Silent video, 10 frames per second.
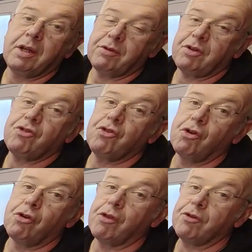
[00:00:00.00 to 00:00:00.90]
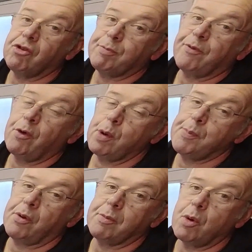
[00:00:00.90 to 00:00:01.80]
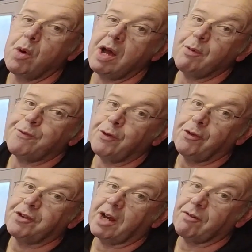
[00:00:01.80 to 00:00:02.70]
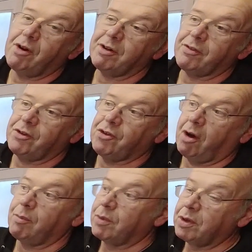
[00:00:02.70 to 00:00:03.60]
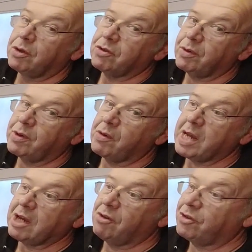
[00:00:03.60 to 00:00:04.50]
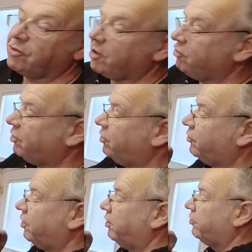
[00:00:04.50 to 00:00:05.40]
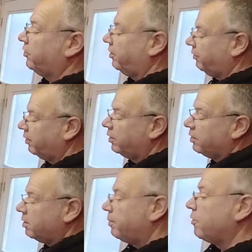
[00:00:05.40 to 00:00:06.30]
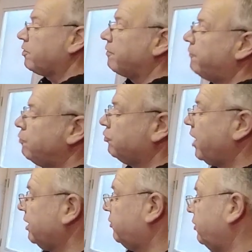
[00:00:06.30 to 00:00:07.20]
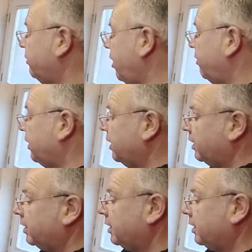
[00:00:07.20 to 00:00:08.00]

is ensure that just before we put them away we fill the tank right to the top so we don't get condensation inside. So they've both got full tanks at the moment.